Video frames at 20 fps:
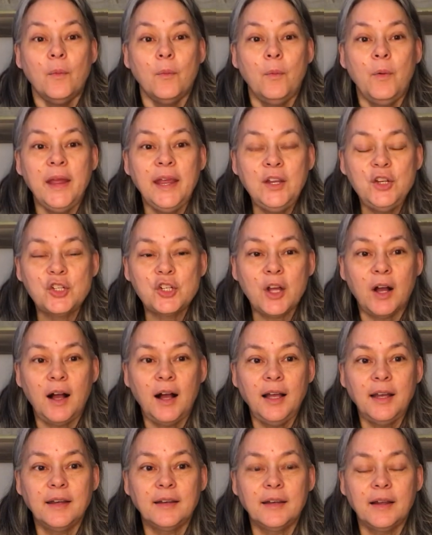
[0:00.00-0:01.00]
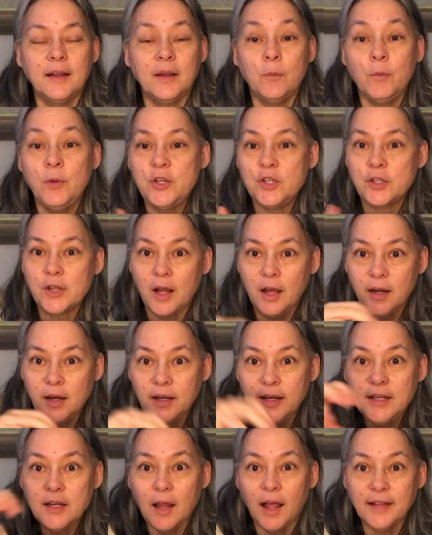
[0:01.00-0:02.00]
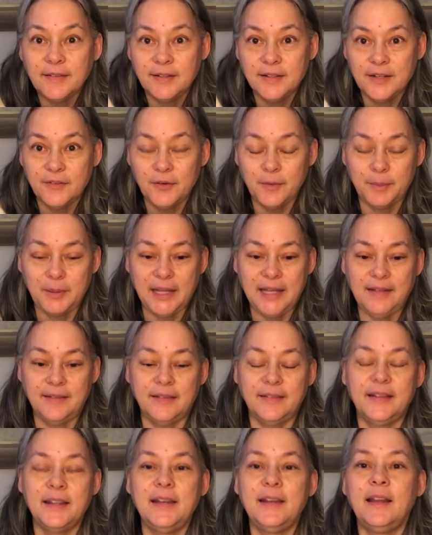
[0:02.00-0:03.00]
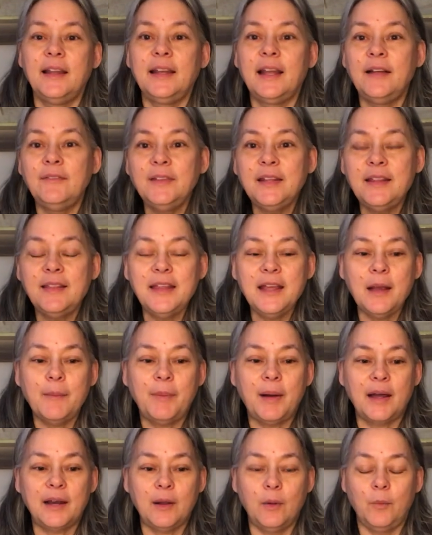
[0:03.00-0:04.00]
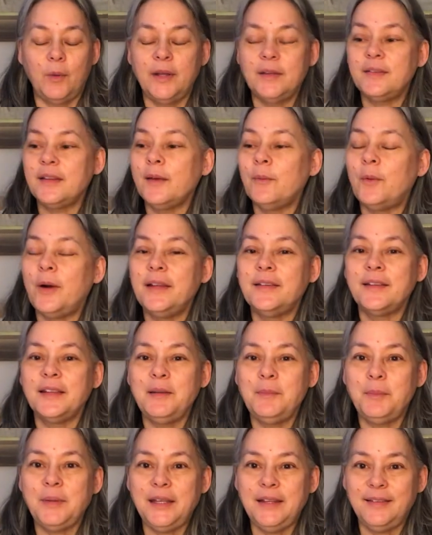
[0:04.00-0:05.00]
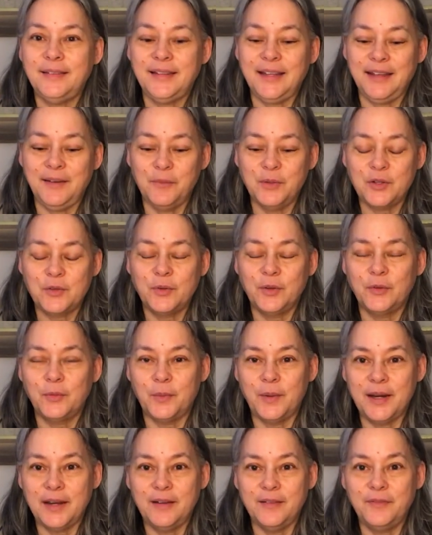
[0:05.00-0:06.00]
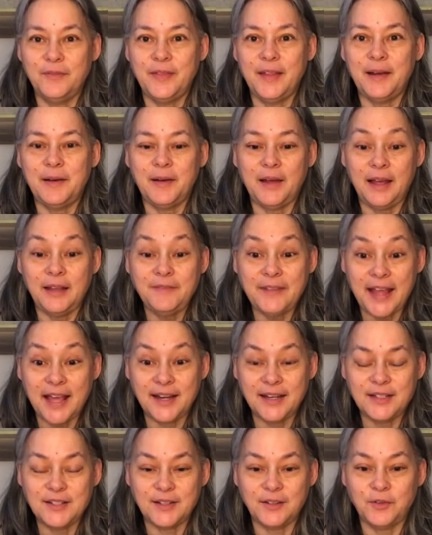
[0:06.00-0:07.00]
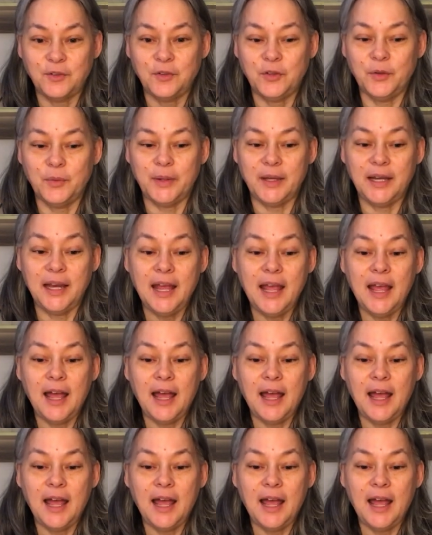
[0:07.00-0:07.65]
We shot in lots of different places. And the lovely thing about it was in BC, which was one of the advantages to it.